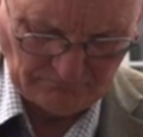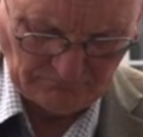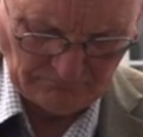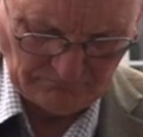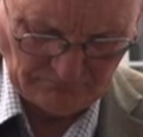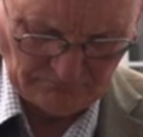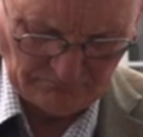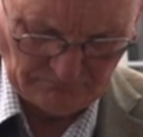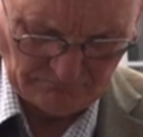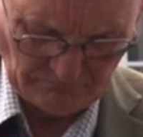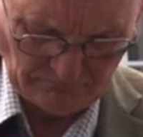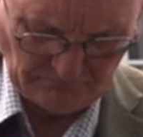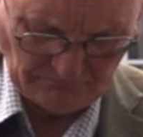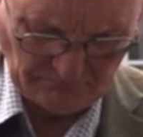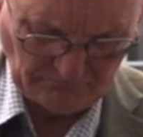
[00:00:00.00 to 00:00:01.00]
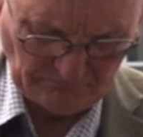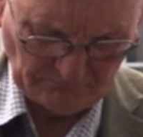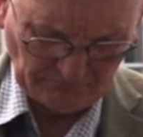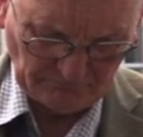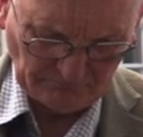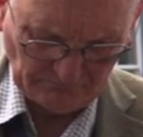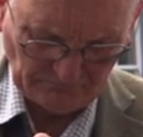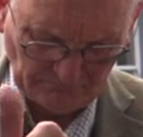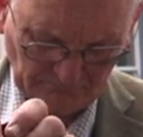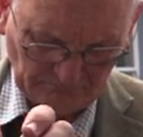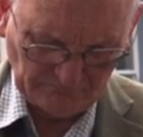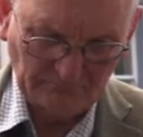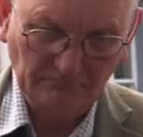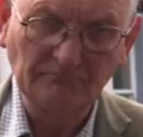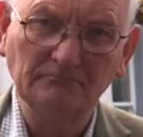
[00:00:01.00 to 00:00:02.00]

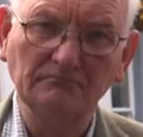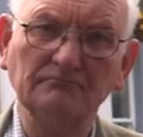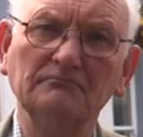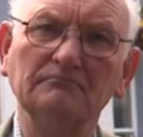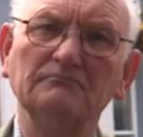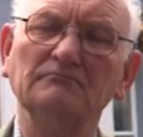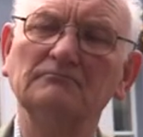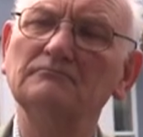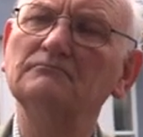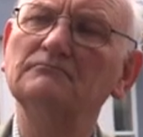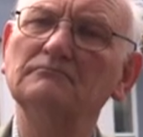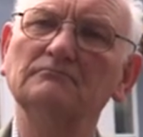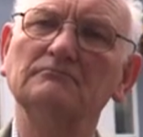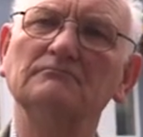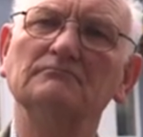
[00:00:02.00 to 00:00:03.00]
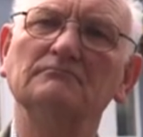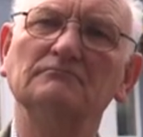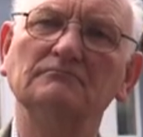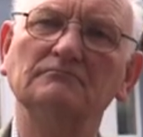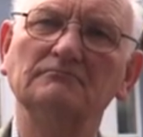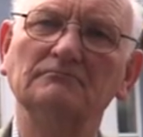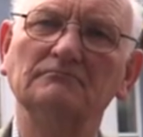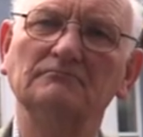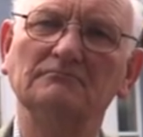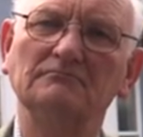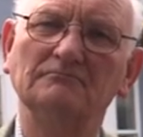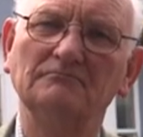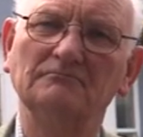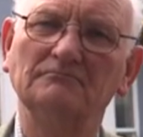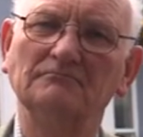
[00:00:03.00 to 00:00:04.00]

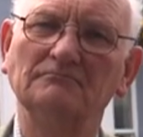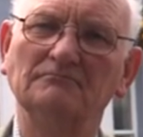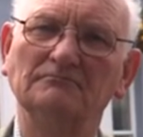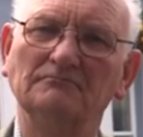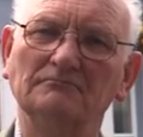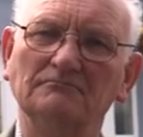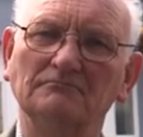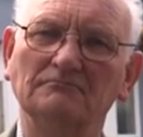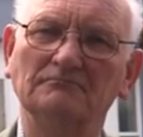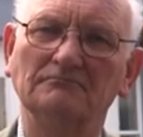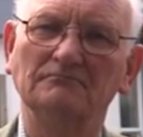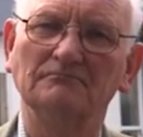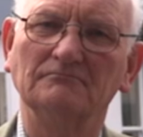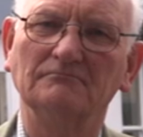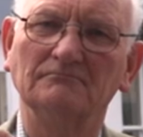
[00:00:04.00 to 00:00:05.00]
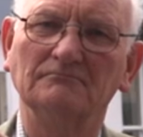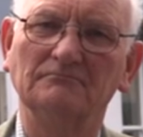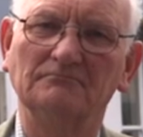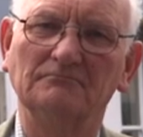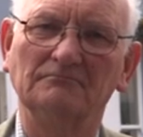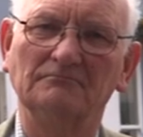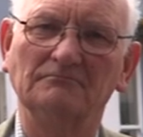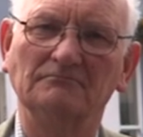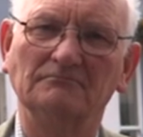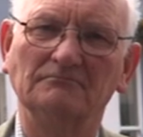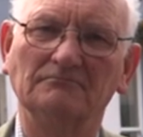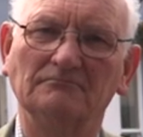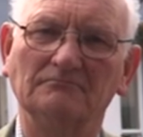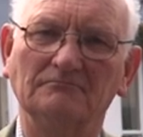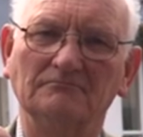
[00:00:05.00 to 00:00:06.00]

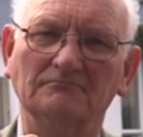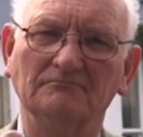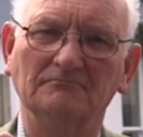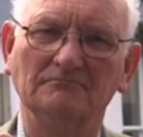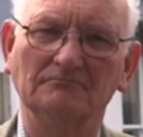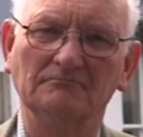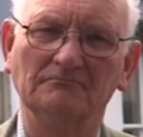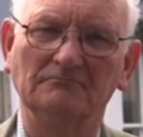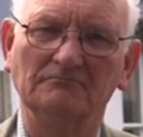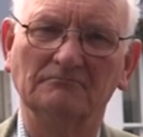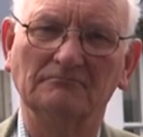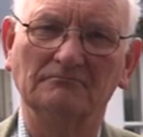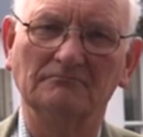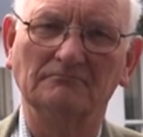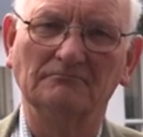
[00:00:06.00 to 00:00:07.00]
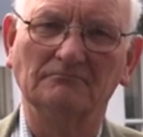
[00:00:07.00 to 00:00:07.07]
(not speaking)